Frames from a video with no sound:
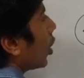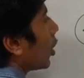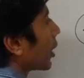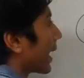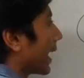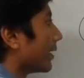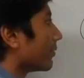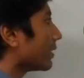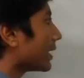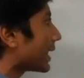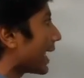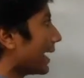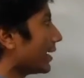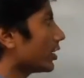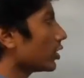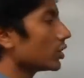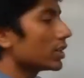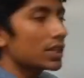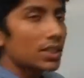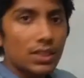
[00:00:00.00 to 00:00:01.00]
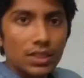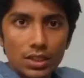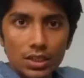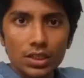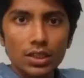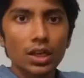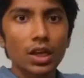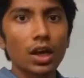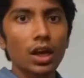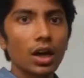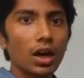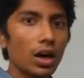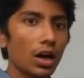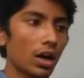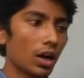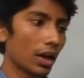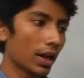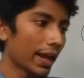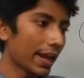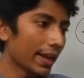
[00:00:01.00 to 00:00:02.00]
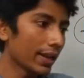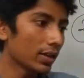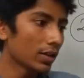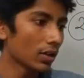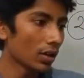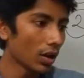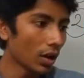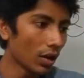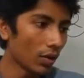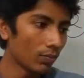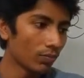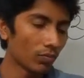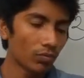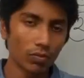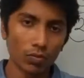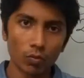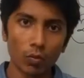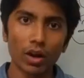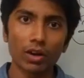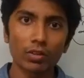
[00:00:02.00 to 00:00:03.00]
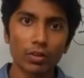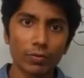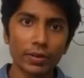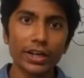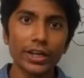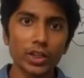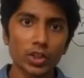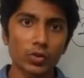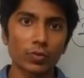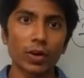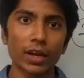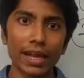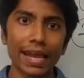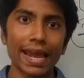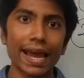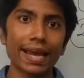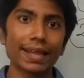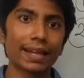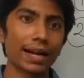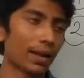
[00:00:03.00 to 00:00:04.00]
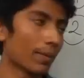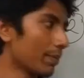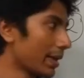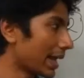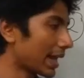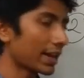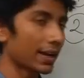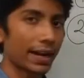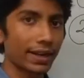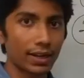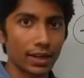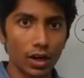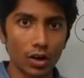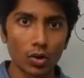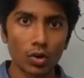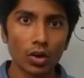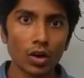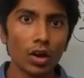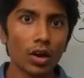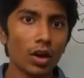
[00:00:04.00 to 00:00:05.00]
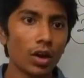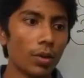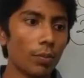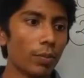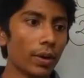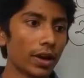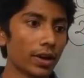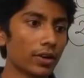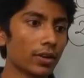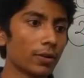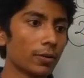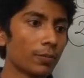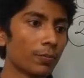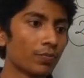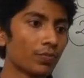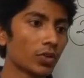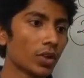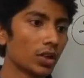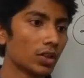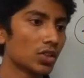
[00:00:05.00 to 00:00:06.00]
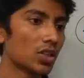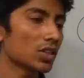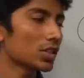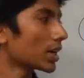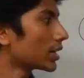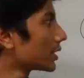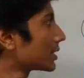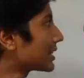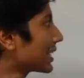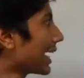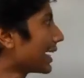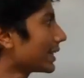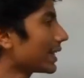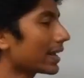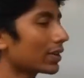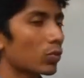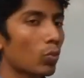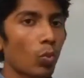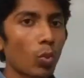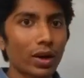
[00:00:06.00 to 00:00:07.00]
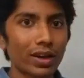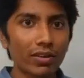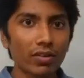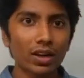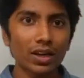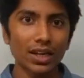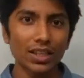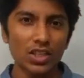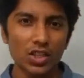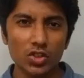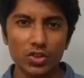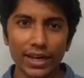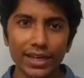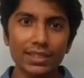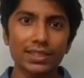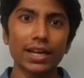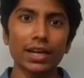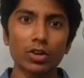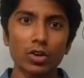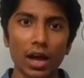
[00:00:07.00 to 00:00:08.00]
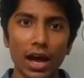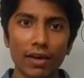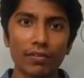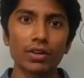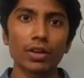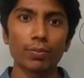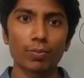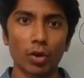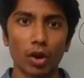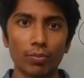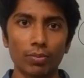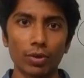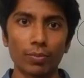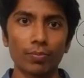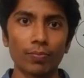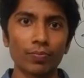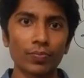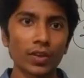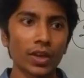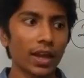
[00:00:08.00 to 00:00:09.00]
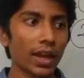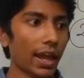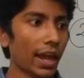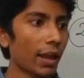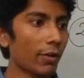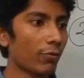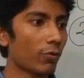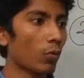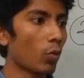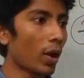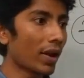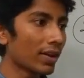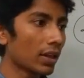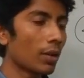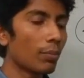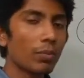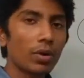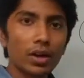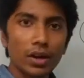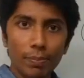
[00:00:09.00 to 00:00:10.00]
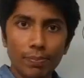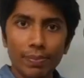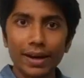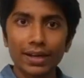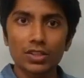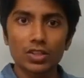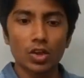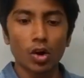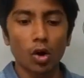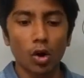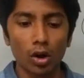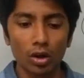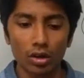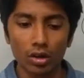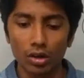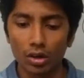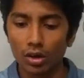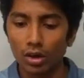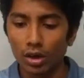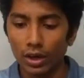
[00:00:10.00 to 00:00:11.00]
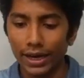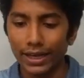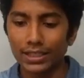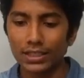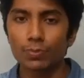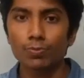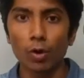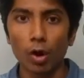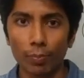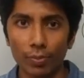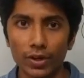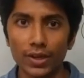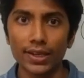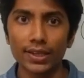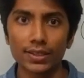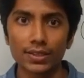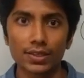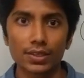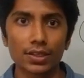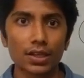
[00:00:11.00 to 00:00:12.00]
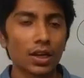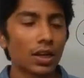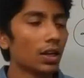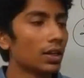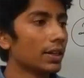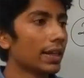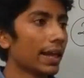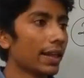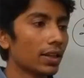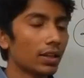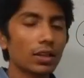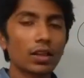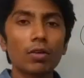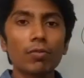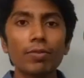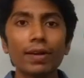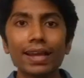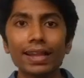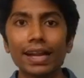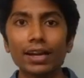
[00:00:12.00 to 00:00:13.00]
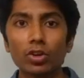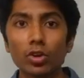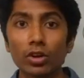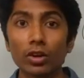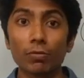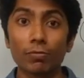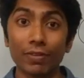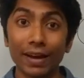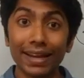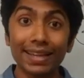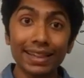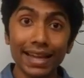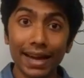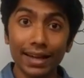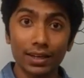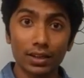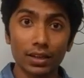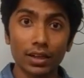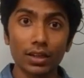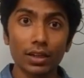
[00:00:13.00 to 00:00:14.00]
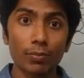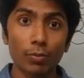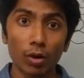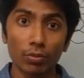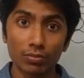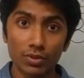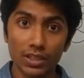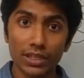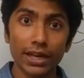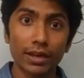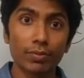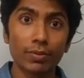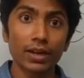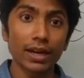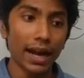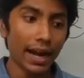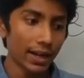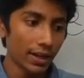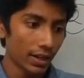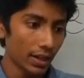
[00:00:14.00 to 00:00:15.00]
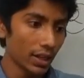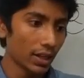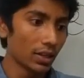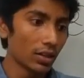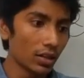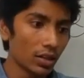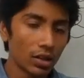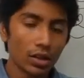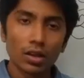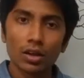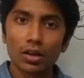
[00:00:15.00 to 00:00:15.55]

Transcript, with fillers: Okay, and we'll get to this in one of the videos for AI that I'm making right now. But just understand that whatever constraints that you have in the problem, if one number depends on its properties, then the way that you define that in the problem statement and in